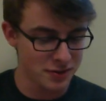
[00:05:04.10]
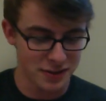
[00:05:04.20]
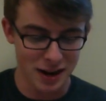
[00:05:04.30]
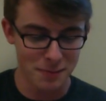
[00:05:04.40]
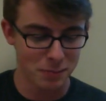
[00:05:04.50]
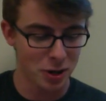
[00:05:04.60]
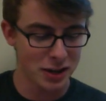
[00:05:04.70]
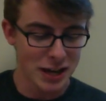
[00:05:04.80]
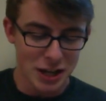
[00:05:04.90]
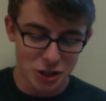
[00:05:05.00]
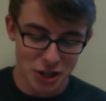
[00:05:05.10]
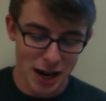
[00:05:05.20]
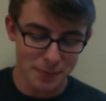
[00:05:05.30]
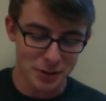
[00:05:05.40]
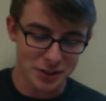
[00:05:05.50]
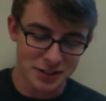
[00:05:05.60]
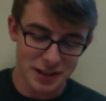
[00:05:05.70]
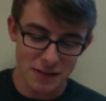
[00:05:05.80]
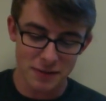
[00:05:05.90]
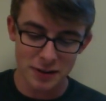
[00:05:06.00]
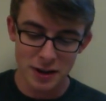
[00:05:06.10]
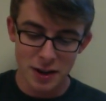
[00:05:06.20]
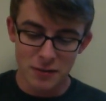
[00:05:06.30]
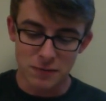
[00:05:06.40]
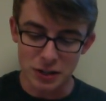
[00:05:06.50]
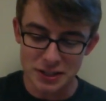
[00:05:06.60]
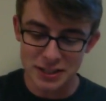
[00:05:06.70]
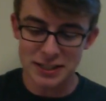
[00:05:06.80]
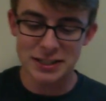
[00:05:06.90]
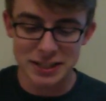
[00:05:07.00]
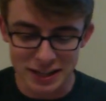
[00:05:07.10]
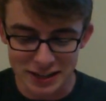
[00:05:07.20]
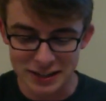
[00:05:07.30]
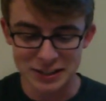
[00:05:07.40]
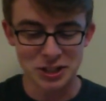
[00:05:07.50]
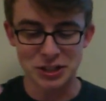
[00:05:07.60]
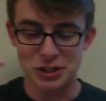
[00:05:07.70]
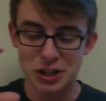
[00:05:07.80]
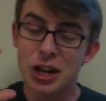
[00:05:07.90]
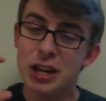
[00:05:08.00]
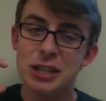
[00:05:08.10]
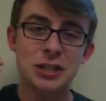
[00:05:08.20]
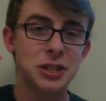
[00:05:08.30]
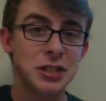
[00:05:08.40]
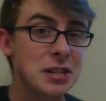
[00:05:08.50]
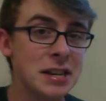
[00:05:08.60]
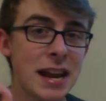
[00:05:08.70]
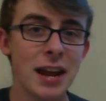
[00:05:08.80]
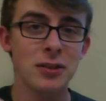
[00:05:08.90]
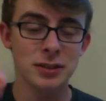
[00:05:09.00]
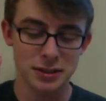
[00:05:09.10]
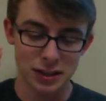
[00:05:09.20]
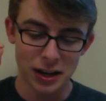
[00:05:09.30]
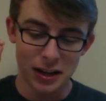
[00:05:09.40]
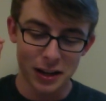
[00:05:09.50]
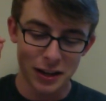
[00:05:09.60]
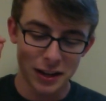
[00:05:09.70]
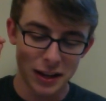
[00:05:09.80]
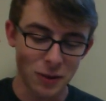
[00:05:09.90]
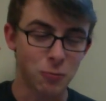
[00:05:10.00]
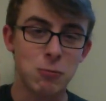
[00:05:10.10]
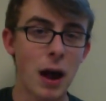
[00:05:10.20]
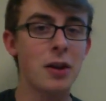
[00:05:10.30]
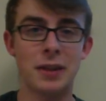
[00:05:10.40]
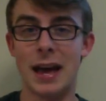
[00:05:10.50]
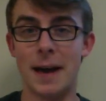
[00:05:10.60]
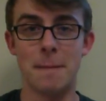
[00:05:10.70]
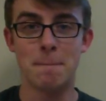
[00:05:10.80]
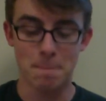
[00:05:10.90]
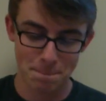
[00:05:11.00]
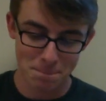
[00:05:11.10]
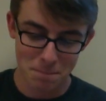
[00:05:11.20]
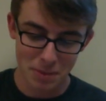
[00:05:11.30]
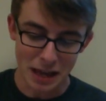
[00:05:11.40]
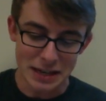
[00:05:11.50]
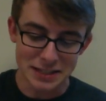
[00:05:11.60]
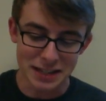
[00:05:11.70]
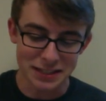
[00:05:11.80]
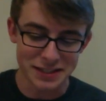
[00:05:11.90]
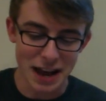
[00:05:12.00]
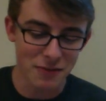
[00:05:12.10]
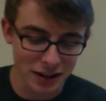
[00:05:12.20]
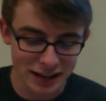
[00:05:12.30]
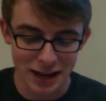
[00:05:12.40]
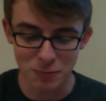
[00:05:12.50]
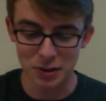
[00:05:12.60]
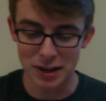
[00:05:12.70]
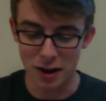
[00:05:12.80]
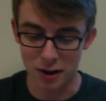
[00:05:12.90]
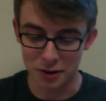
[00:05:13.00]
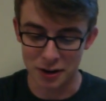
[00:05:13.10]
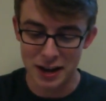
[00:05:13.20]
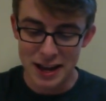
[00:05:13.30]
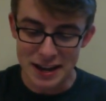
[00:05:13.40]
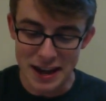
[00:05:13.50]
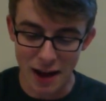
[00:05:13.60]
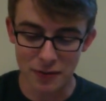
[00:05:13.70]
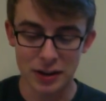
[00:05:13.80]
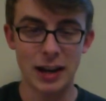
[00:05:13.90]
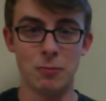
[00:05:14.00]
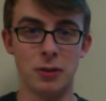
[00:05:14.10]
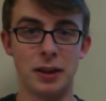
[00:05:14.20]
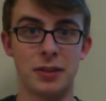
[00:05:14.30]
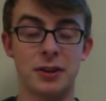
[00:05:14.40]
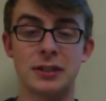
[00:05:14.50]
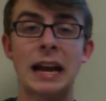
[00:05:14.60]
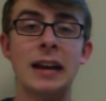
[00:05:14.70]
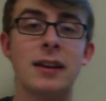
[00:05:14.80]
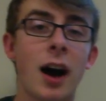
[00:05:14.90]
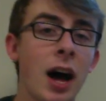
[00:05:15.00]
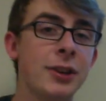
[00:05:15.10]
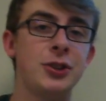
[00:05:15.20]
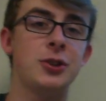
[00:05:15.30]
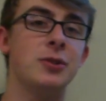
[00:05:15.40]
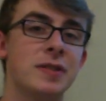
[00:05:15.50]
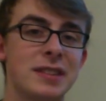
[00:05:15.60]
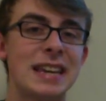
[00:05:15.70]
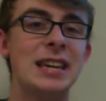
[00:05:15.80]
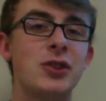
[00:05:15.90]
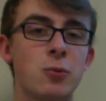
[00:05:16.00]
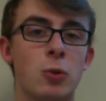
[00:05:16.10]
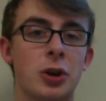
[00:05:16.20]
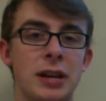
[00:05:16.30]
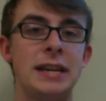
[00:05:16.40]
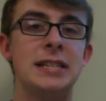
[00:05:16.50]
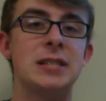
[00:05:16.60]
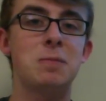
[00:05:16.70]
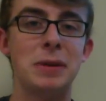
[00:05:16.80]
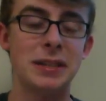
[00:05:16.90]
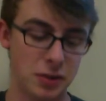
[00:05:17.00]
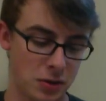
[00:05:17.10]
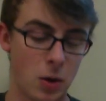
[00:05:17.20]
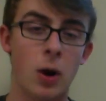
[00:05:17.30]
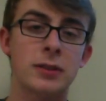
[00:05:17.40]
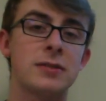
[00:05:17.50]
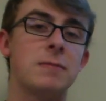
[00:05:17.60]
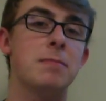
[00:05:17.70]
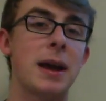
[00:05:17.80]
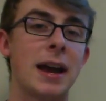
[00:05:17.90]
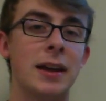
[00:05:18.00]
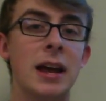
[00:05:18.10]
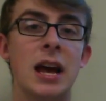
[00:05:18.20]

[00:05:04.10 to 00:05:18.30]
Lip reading: same book, chapter 7, verse 16, and it just nails it right on the head. And it says, never again will they hunger, never again will they thirst. And God chooses each word he speaks into the hearts of man